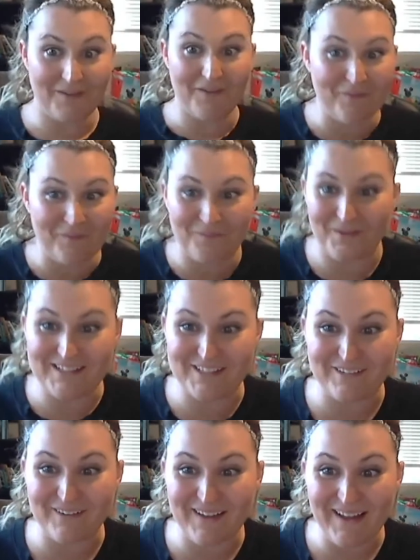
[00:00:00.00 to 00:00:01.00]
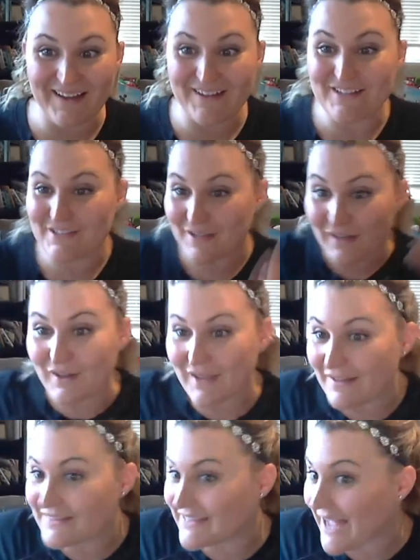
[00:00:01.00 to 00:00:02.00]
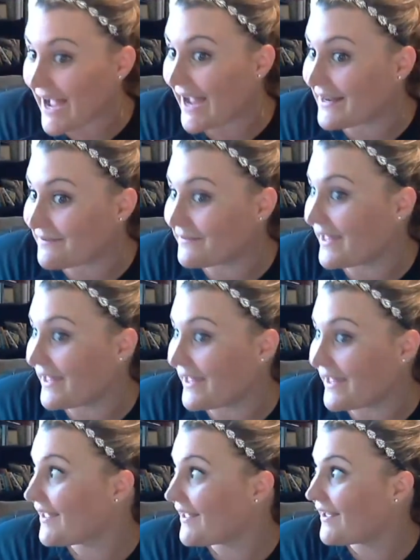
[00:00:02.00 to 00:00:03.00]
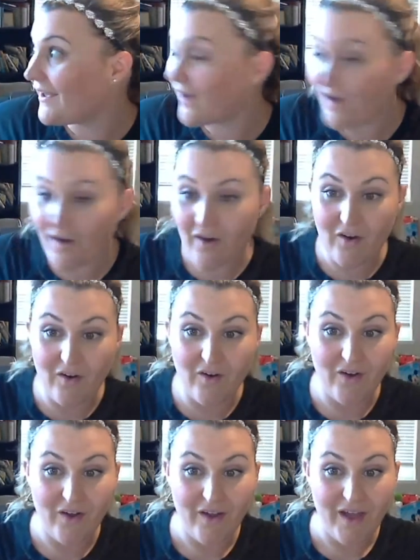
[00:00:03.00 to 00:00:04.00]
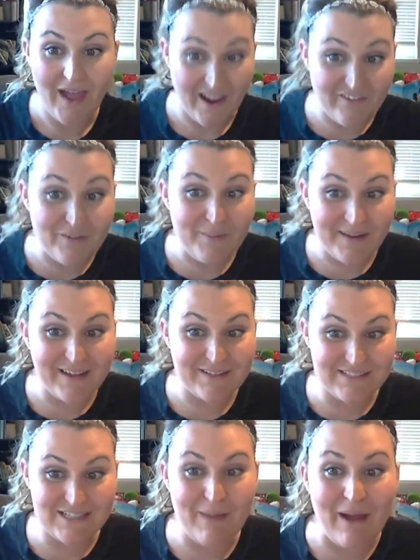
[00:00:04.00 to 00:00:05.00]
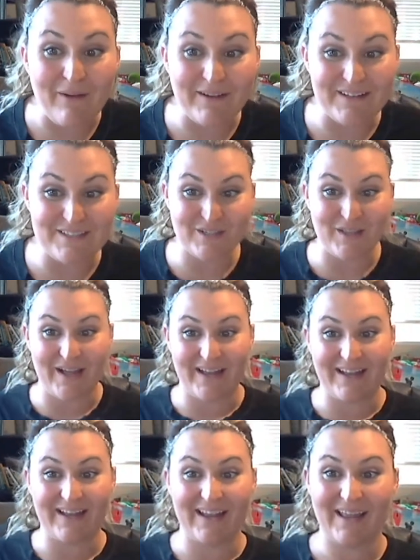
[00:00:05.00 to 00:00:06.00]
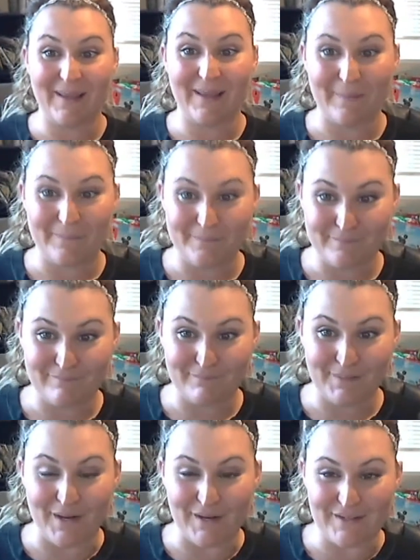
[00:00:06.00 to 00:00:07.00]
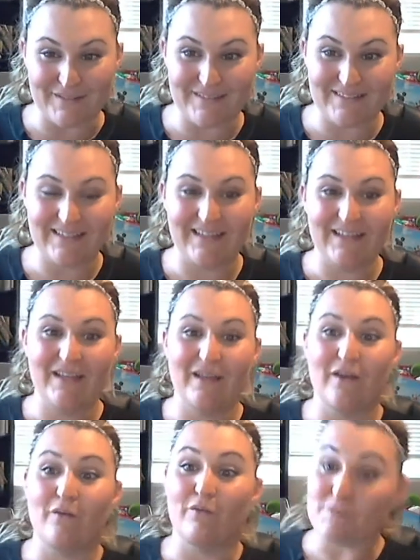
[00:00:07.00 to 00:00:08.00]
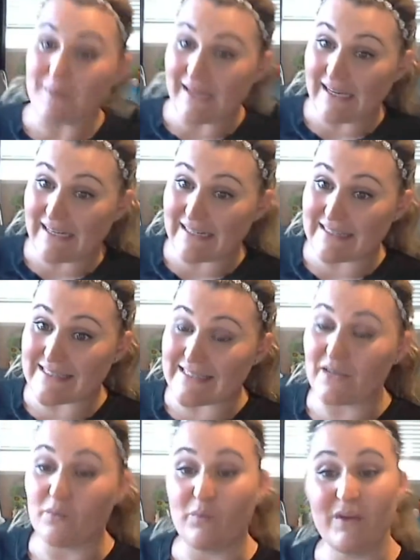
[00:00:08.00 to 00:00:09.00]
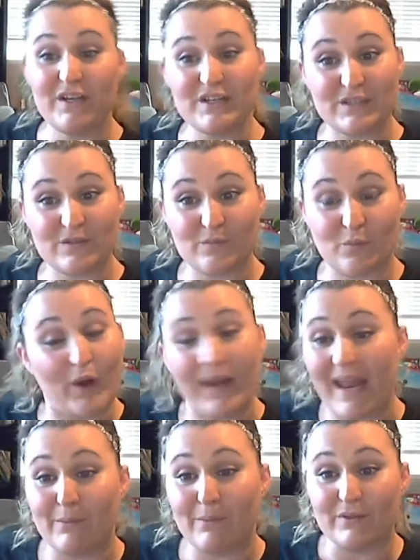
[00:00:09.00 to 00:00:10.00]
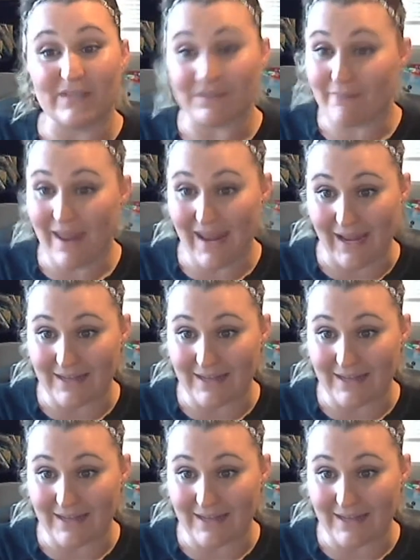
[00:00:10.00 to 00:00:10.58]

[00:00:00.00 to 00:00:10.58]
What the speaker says: what's going on here? So I look outside. I'm like, oh, everybody else's power is still on but ours, which means that we just weren't able to make it.